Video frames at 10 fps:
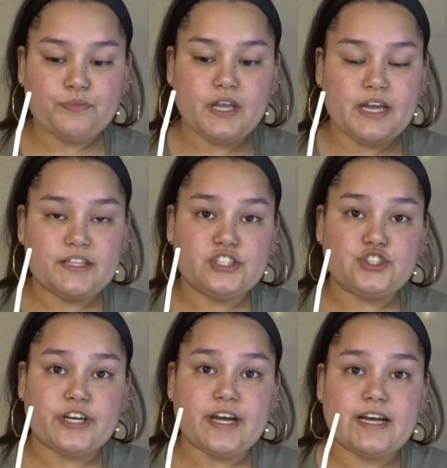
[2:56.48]
And this
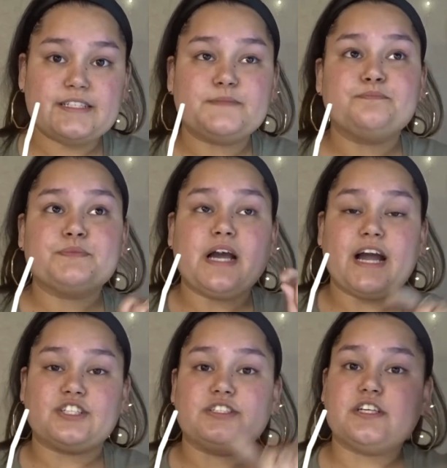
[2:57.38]
drink, guys, I
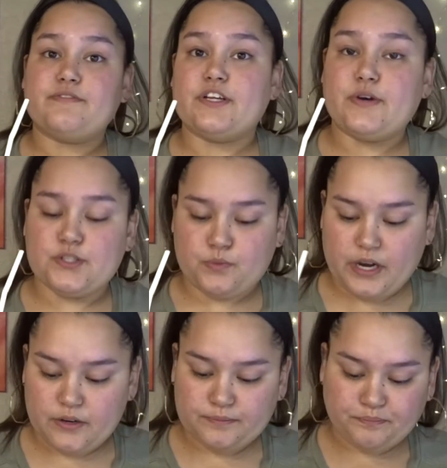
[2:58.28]
actually did a video as
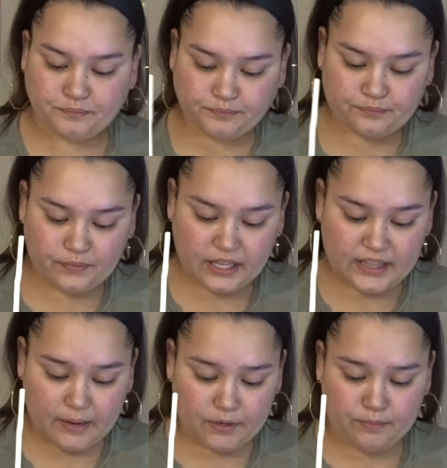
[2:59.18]
well
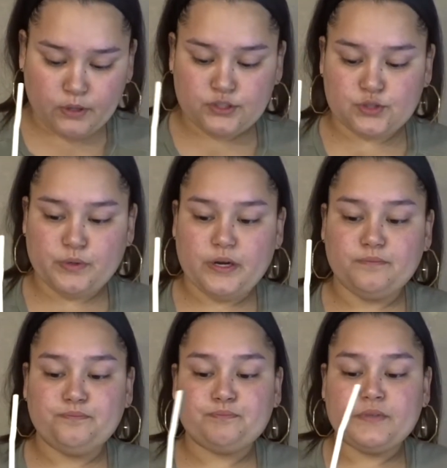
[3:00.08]
that I'm going to post as well.